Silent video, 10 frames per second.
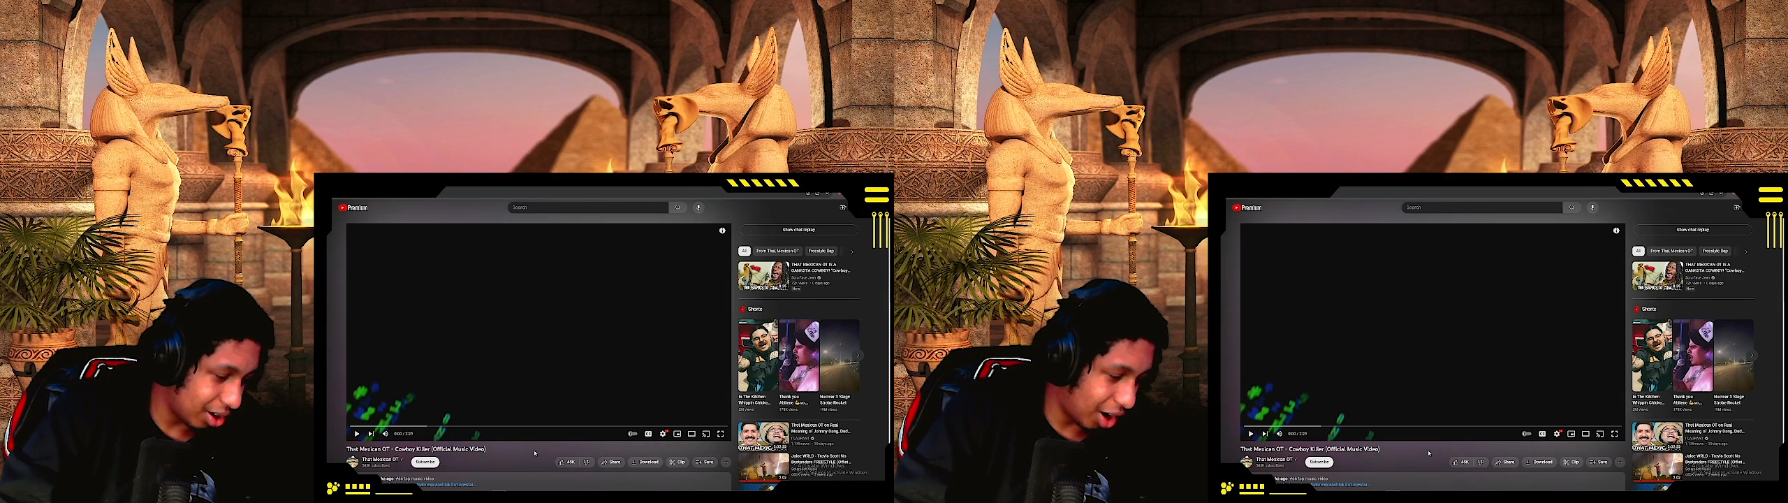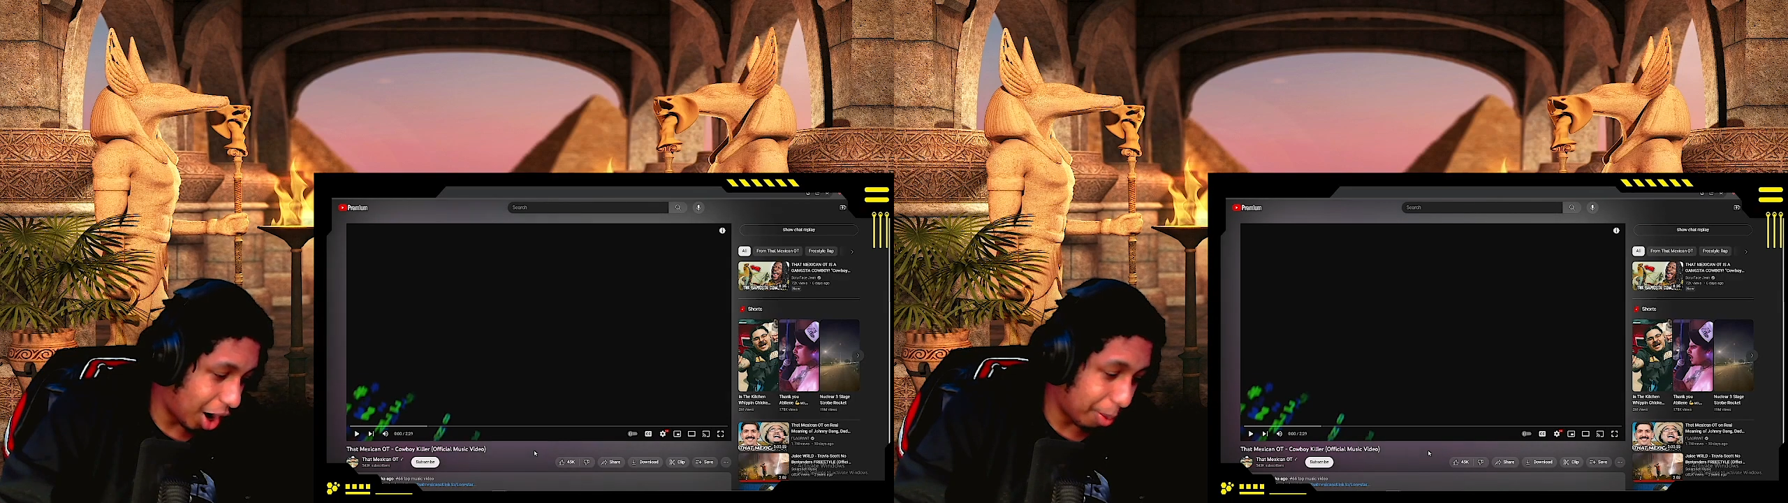
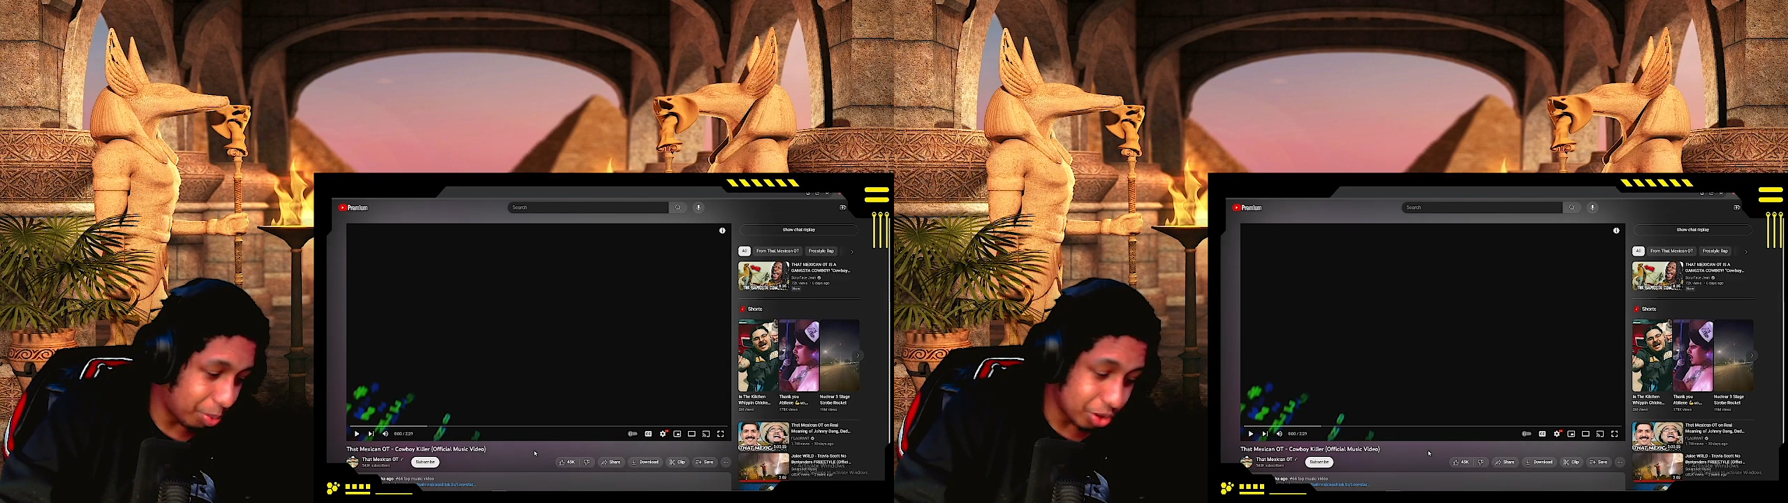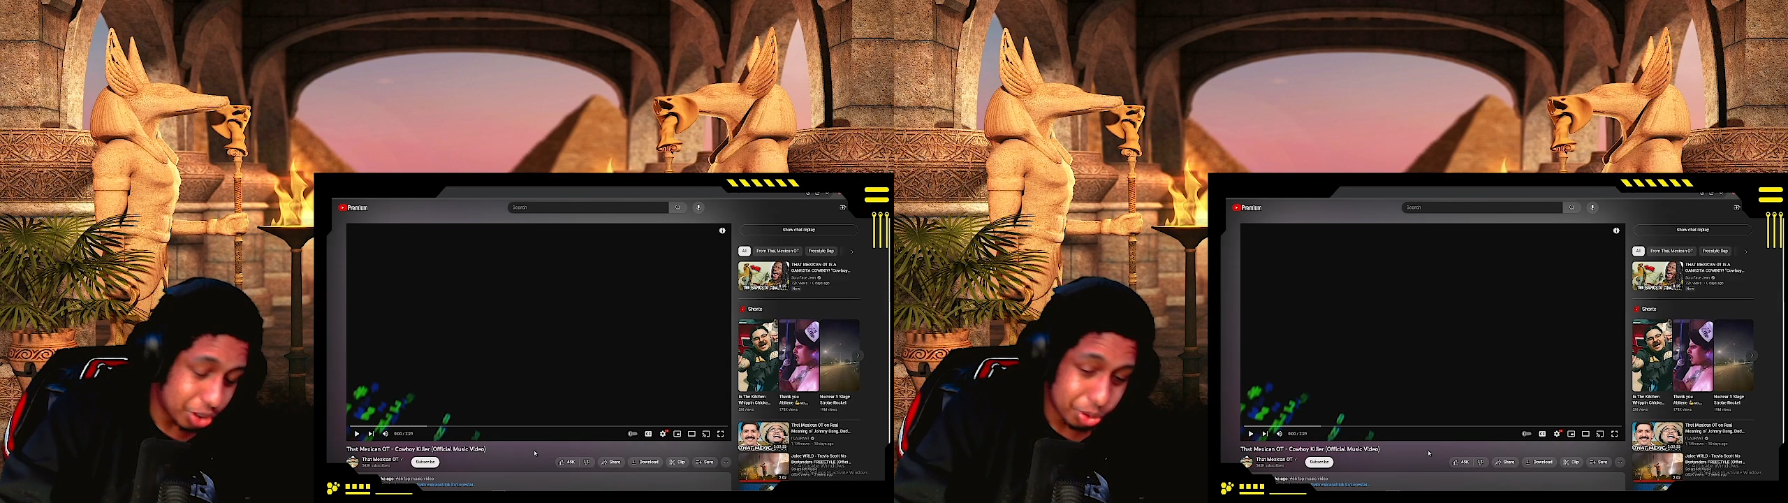
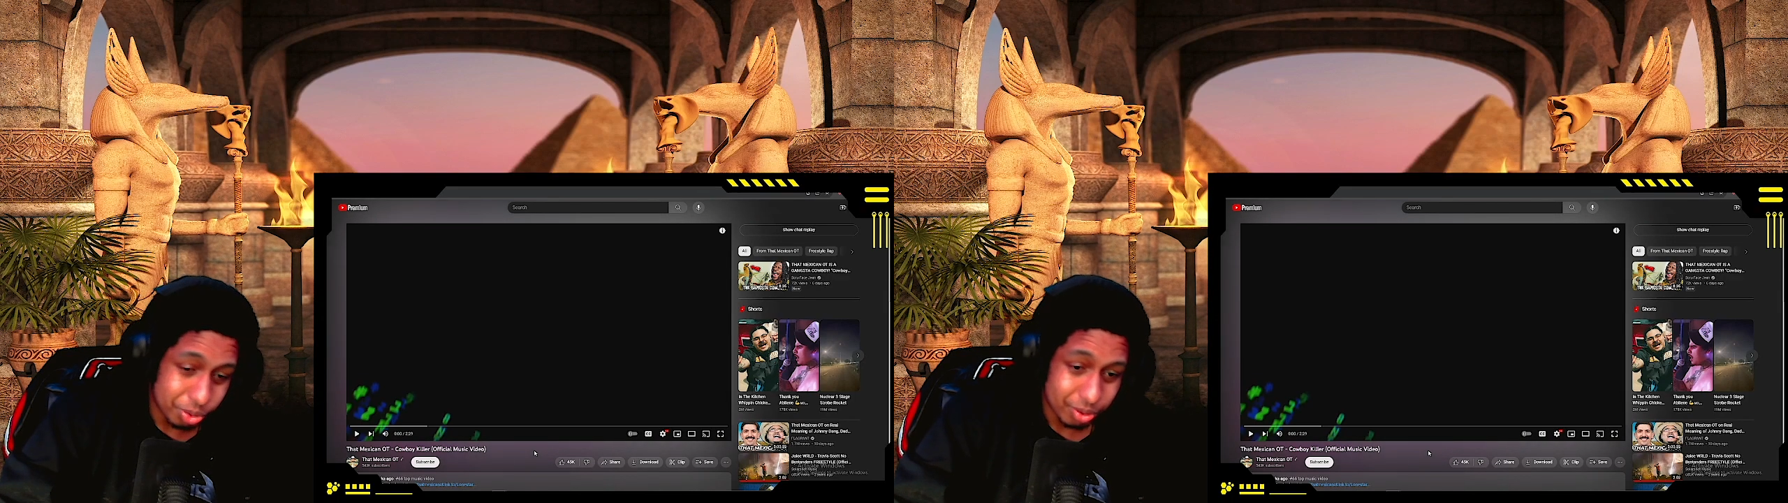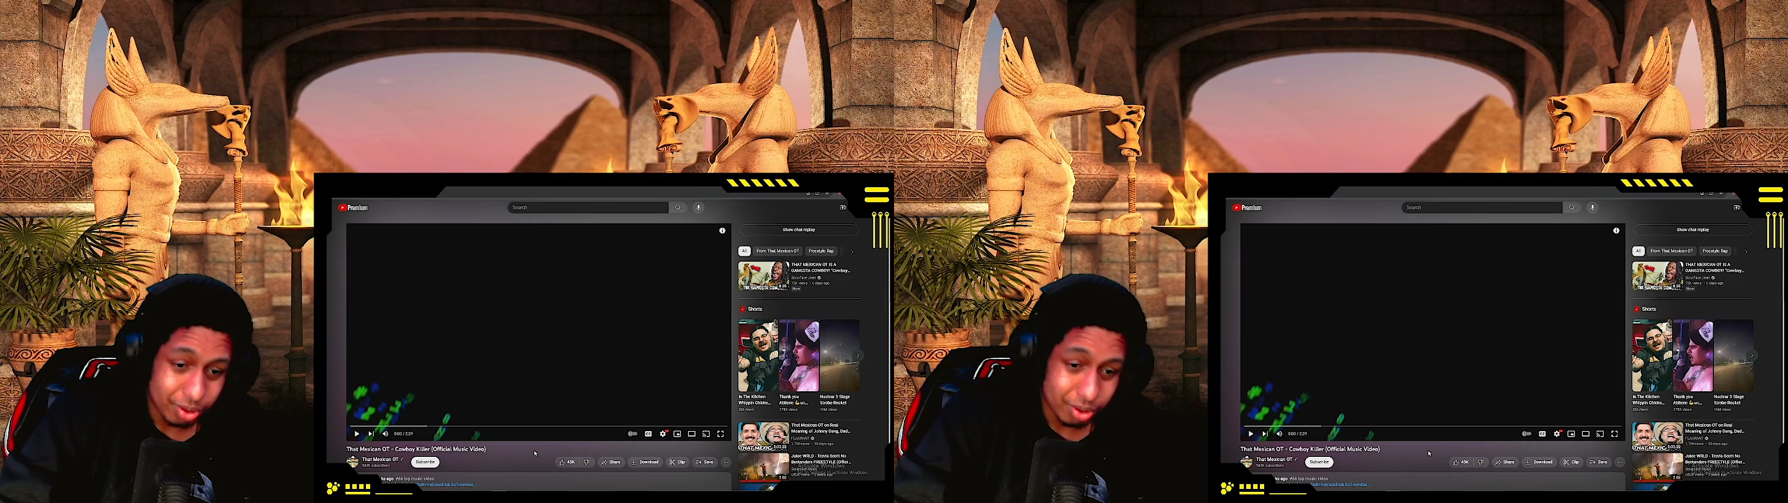Opera 2.